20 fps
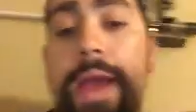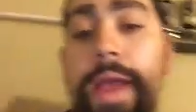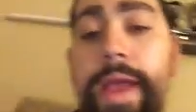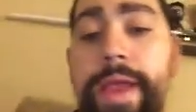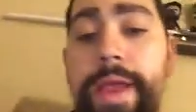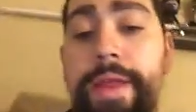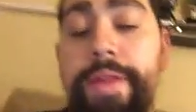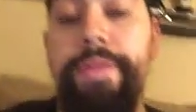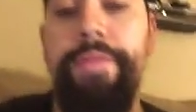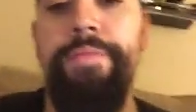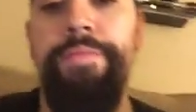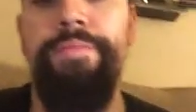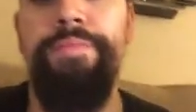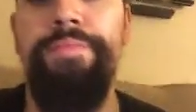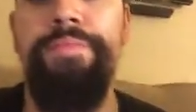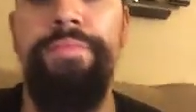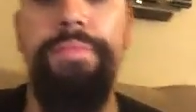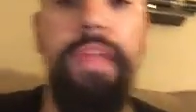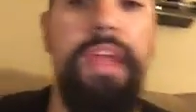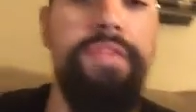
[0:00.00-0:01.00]

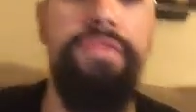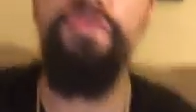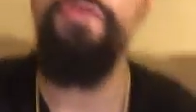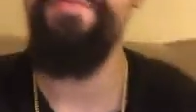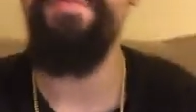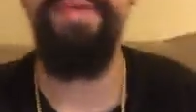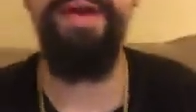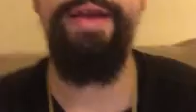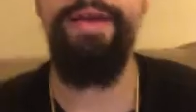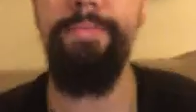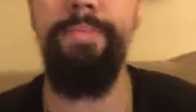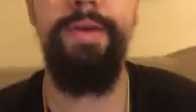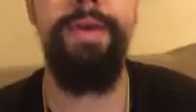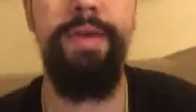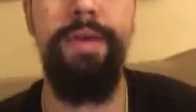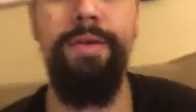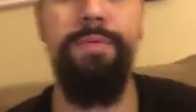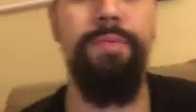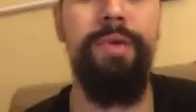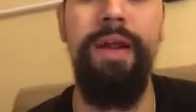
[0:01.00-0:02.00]
And if you
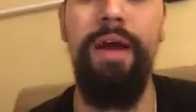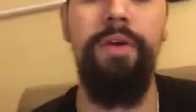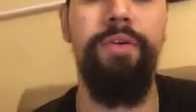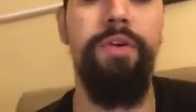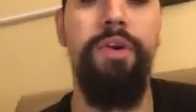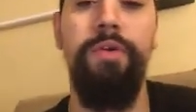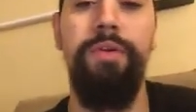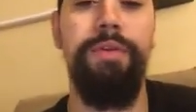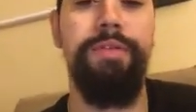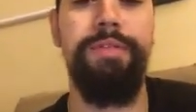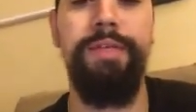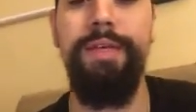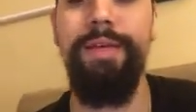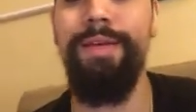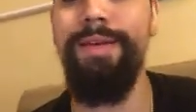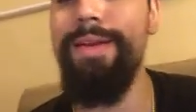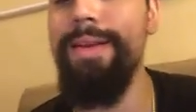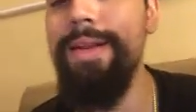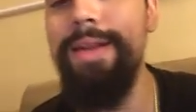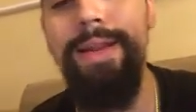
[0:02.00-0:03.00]
maybe, without
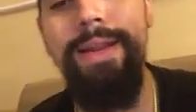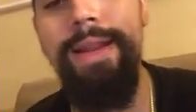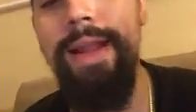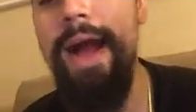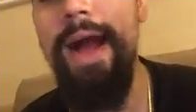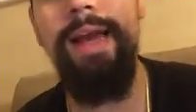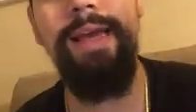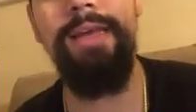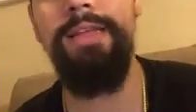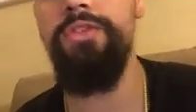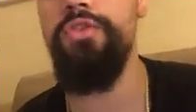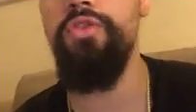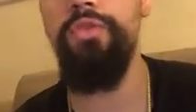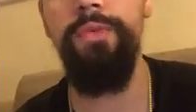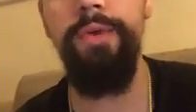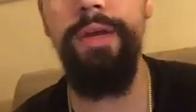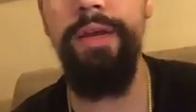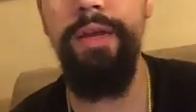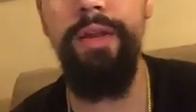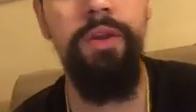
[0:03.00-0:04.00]
noticing, knock
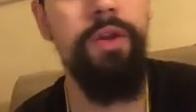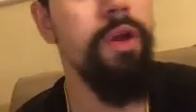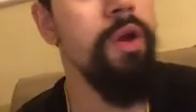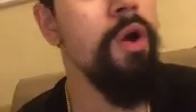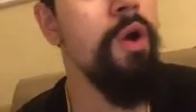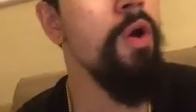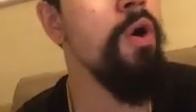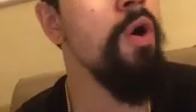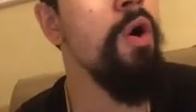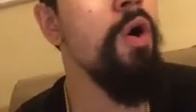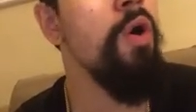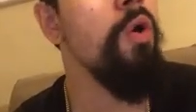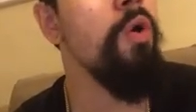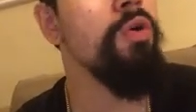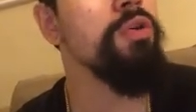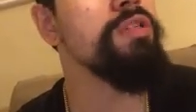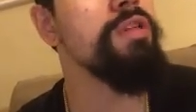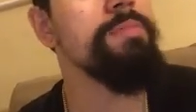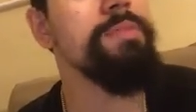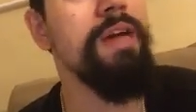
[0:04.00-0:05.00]
into it,
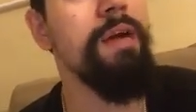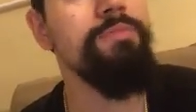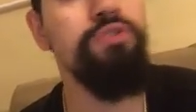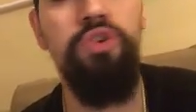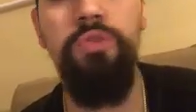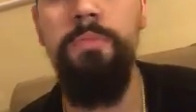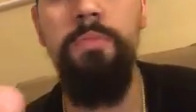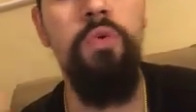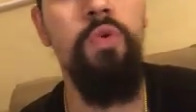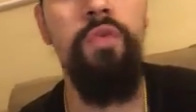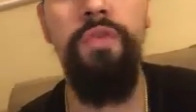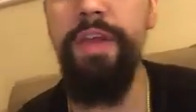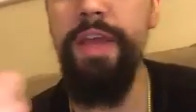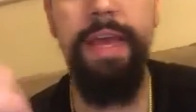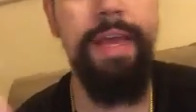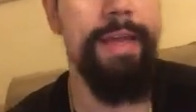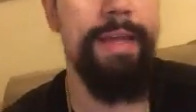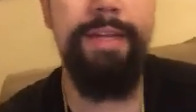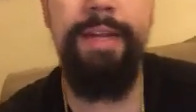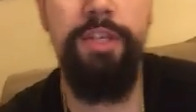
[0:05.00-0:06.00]
or sometimes you're
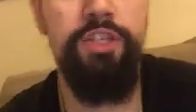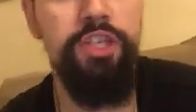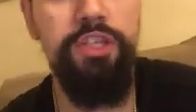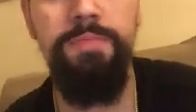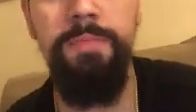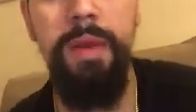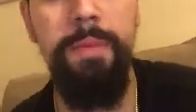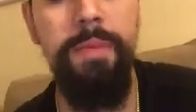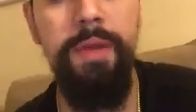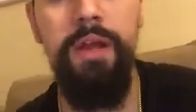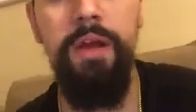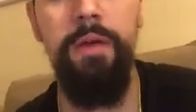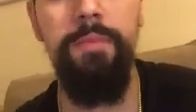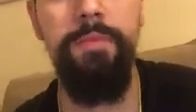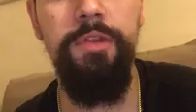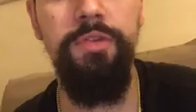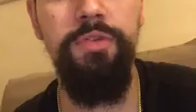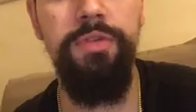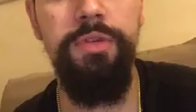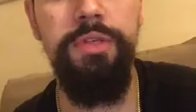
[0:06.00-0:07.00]
moving it and they just might
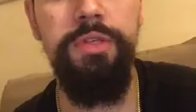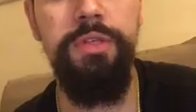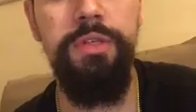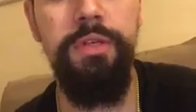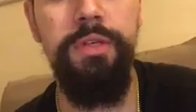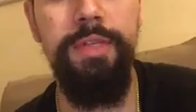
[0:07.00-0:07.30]
become loose,